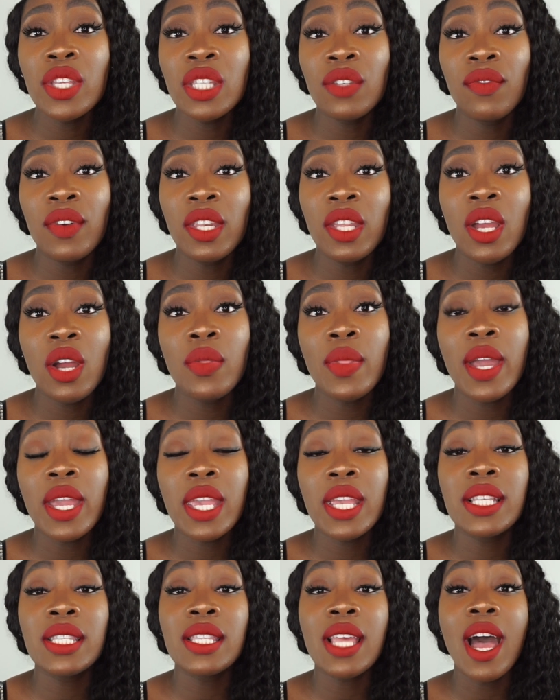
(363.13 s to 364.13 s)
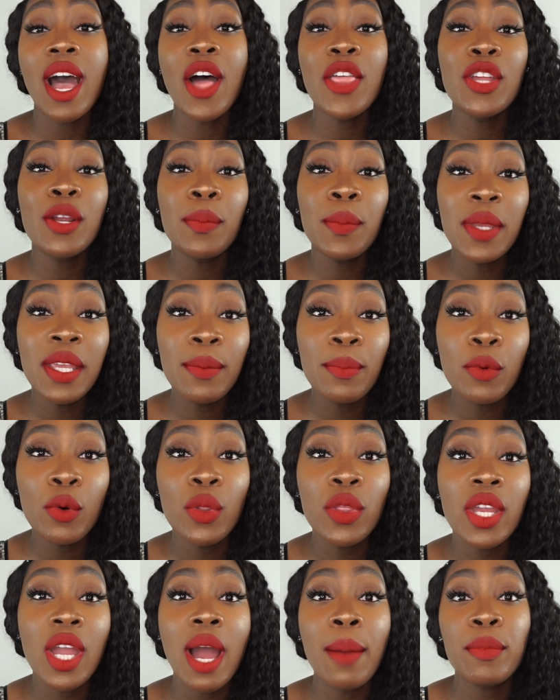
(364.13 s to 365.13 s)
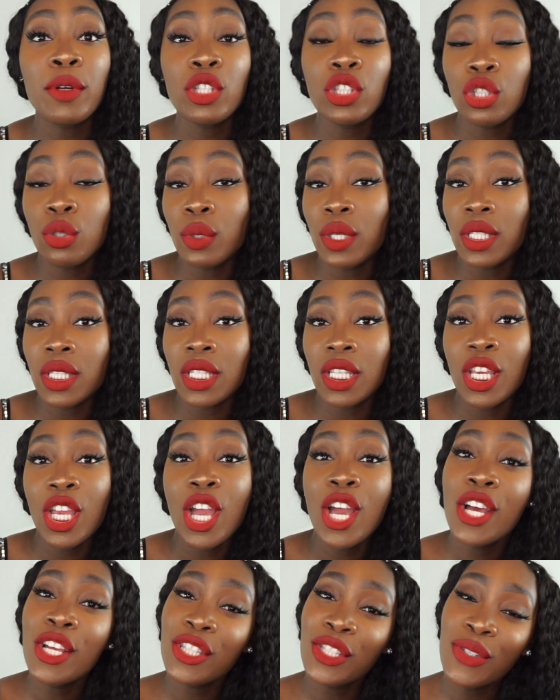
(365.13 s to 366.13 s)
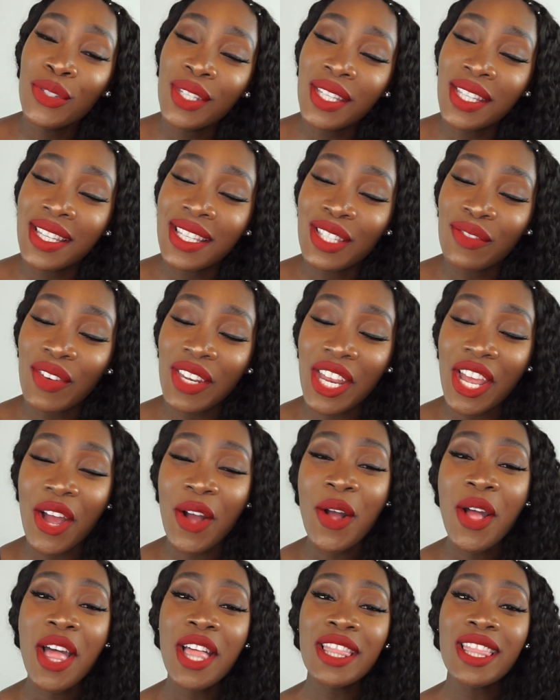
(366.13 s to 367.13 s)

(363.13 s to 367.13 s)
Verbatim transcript: this video that gives other people the opportunity to see this video.